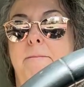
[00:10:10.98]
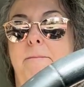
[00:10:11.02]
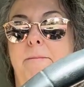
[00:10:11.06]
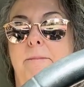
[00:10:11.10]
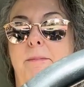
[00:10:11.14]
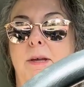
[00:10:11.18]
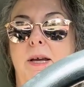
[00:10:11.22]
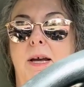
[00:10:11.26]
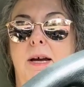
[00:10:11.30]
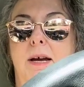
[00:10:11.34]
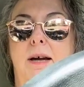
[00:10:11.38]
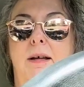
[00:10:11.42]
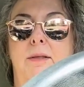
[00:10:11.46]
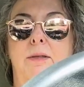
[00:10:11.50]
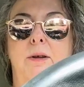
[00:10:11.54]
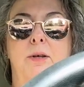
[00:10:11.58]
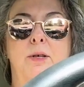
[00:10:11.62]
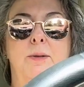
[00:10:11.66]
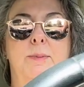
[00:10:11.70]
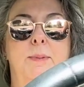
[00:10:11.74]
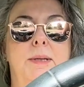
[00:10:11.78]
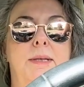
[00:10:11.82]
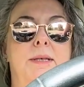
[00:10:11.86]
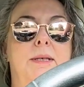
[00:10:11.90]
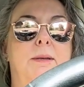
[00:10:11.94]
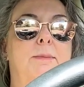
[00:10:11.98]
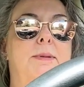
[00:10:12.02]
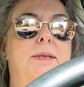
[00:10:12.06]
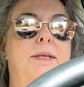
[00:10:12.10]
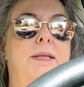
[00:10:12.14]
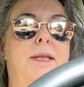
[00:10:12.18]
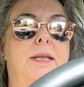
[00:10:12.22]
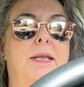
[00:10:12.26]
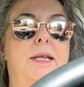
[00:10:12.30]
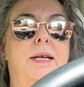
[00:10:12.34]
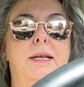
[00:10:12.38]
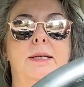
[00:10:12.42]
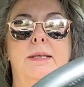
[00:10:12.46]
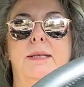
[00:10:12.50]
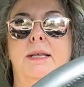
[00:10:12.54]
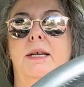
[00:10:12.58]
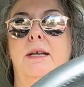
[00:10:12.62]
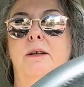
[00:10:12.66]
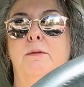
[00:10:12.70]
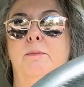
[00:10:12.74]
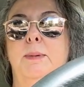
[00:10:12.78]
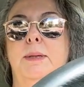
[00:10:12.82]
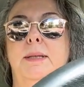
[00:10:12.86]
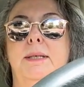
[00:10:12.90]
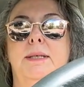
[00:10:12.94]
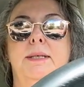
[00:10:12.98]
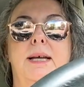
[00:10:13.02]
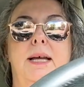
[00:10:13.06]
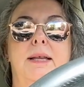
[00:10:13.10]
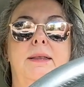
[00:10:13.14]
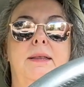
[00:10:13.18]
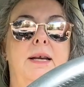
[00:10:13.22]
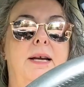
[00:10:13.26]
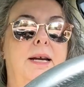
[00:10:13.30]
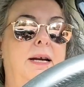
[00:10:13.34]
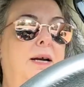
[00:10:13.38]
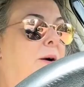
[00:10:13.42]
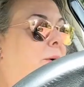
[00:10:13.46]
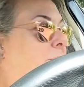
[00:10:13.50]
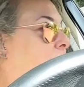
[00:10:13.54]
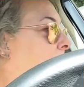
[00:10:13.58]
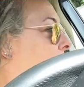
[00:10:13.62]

Yeah, there's been some things that have been said that I don't